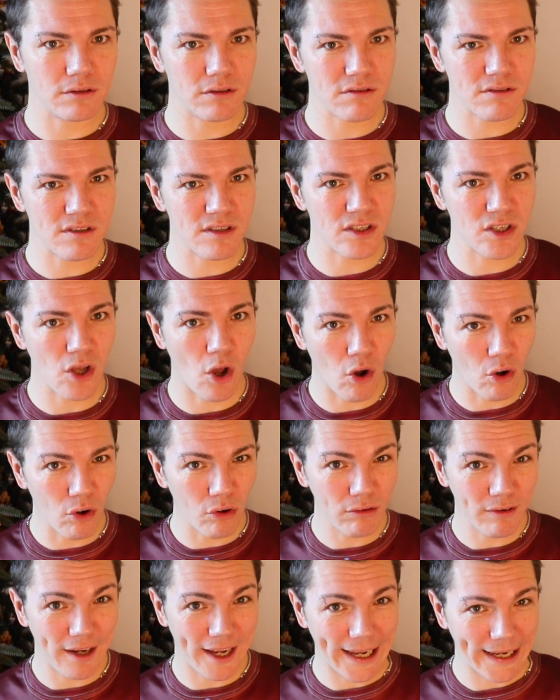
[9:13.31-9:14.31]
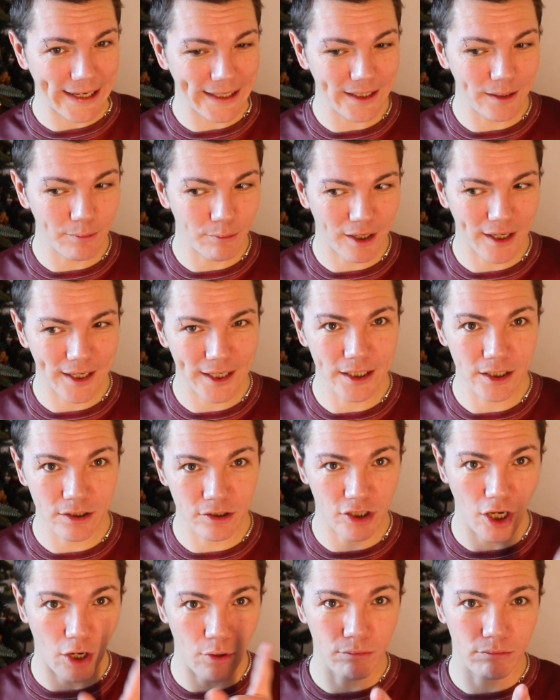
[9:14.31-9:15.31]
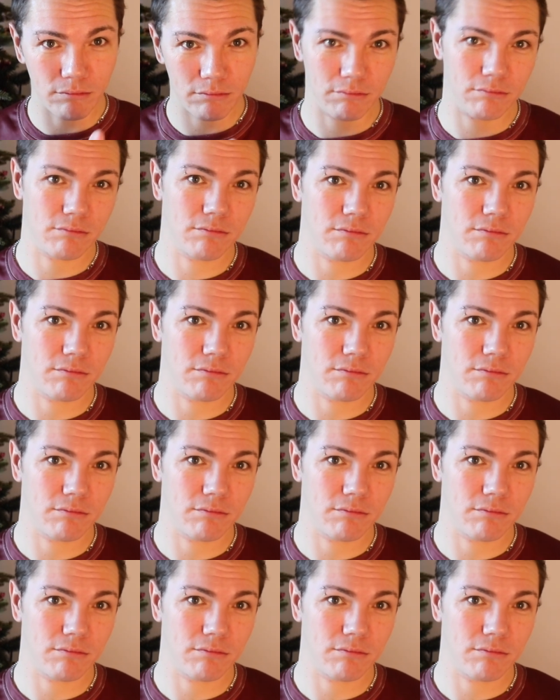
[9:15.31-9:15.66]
song anyway. Don't